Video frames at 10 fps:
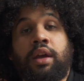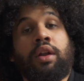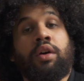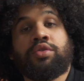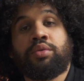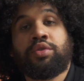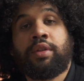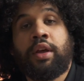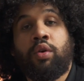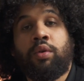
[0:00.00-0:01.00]
and also
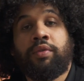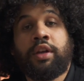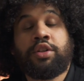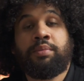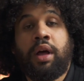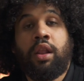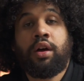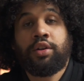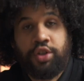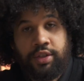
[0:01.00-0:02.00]
turn that notification bell
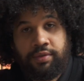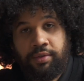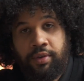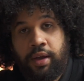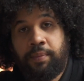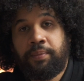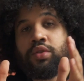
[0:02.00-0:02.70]
on just for fun.